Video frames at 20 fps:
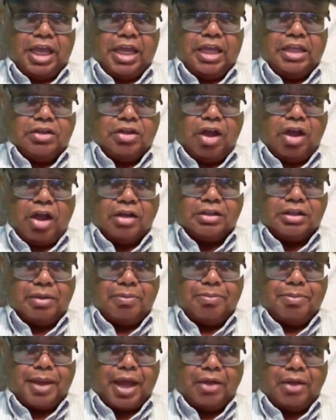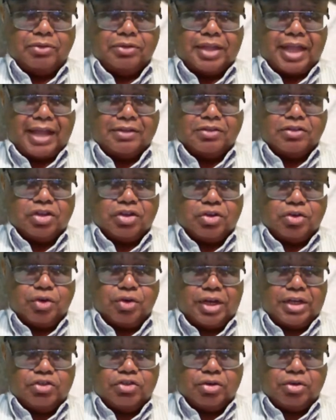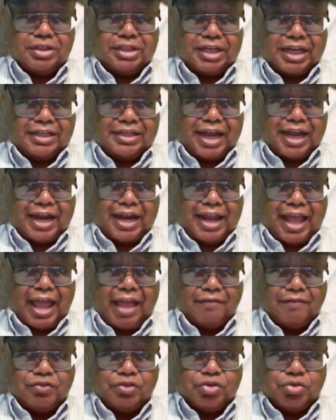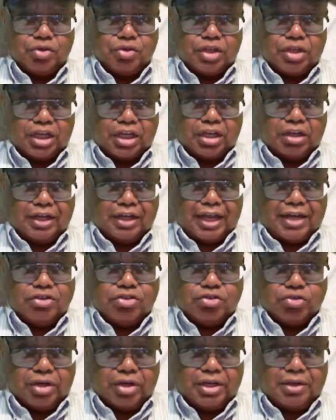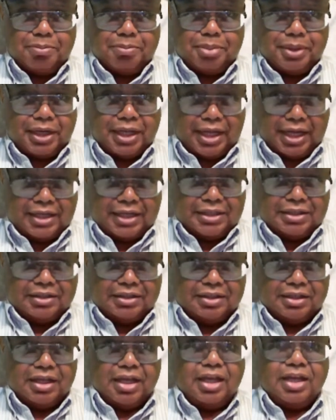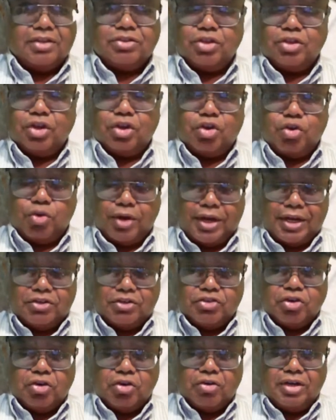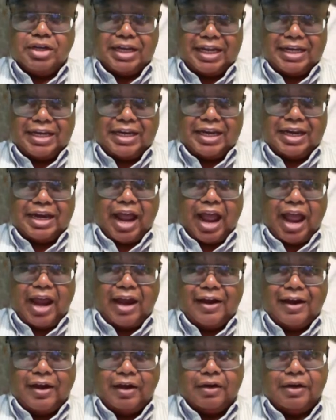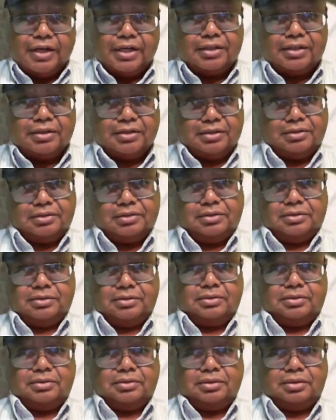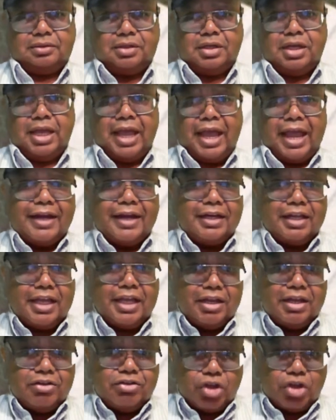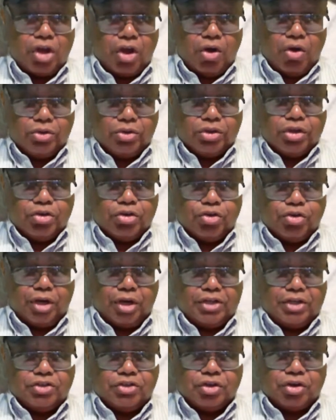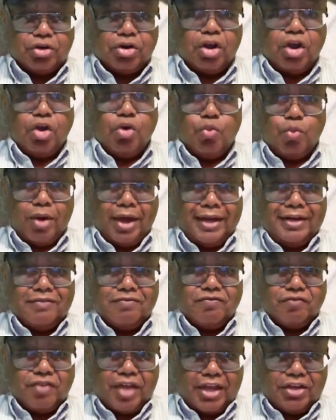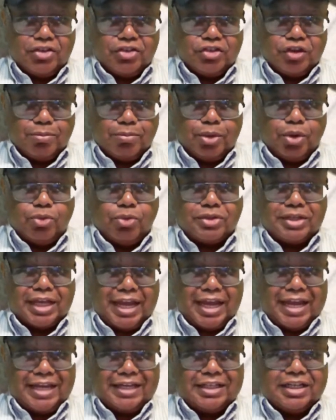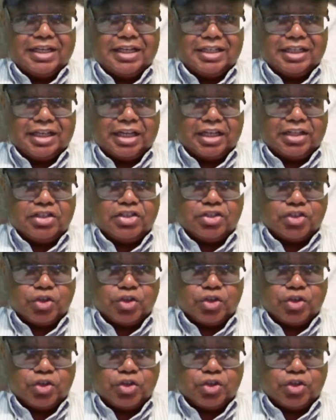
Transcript: He talked about that the creature did not have to kill and drink blood. The creature needed iron. And he told the creature what vegetables it could